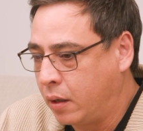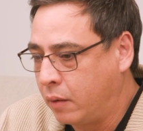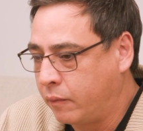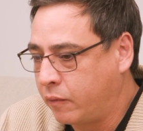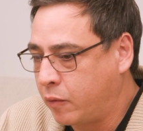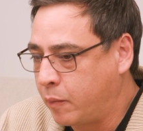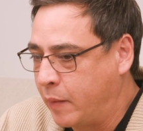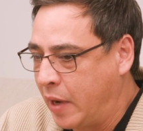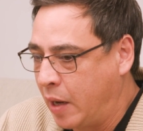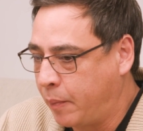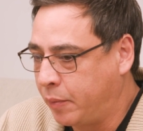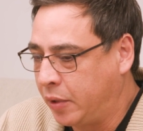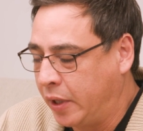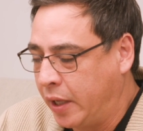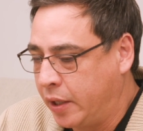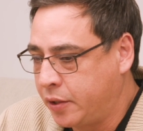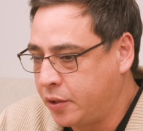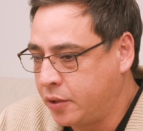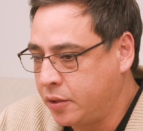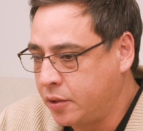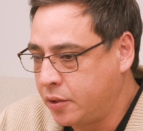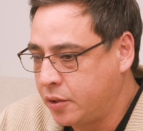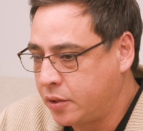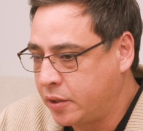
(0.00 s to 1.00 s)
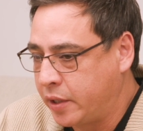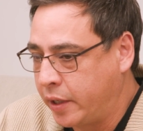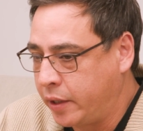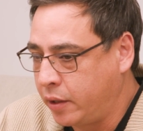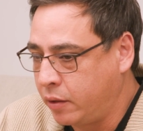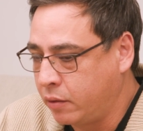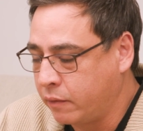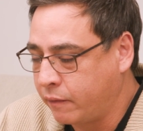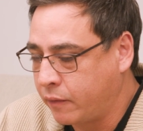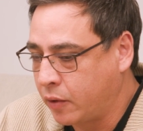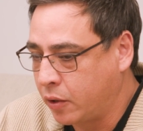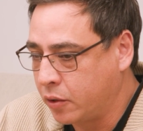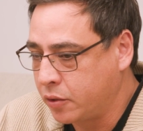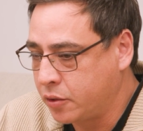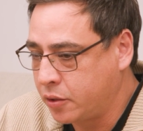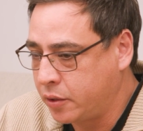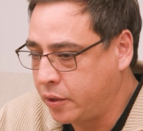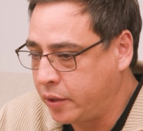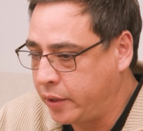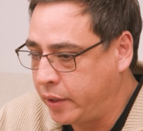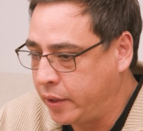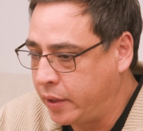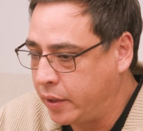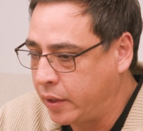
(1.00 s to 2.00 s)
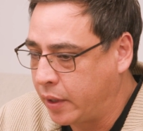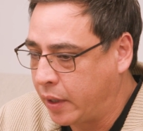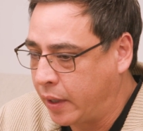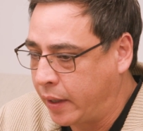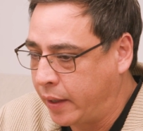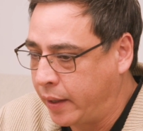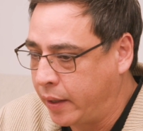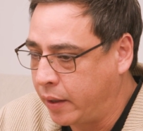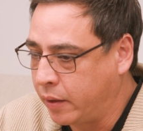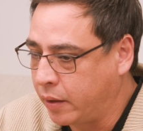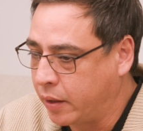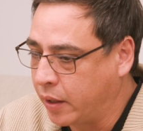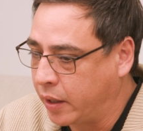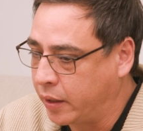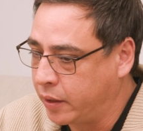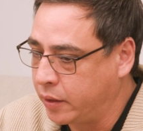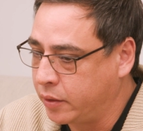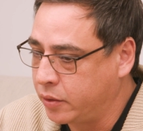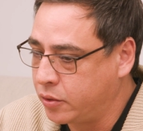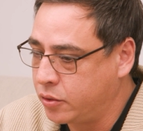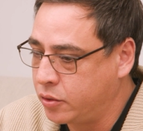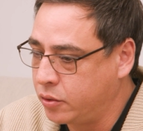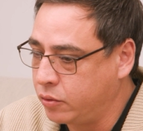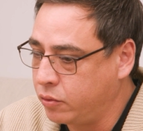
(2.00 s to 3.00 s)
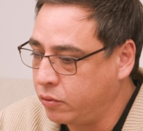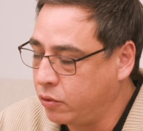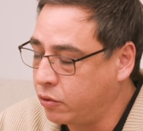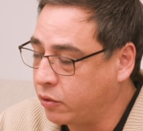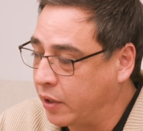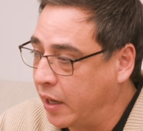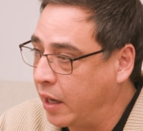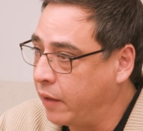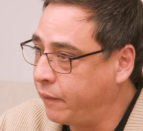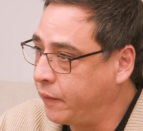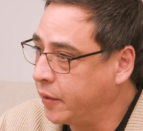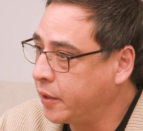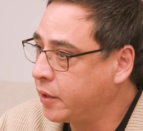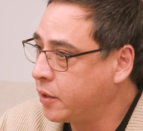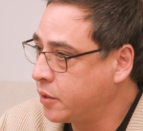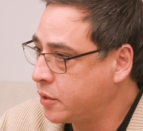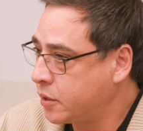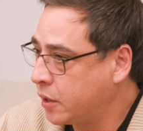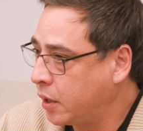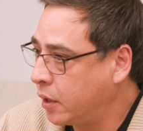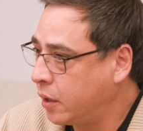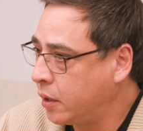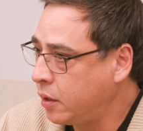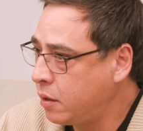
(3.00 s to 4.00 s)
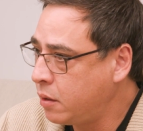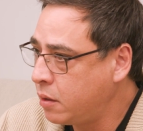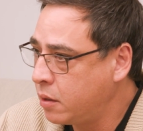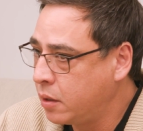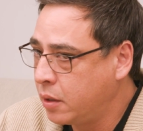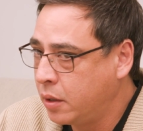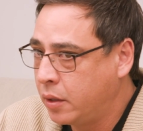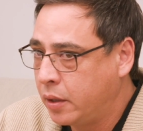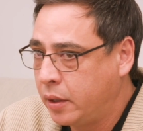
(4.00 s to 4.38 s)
from Appalachian State University, I got into graphic design.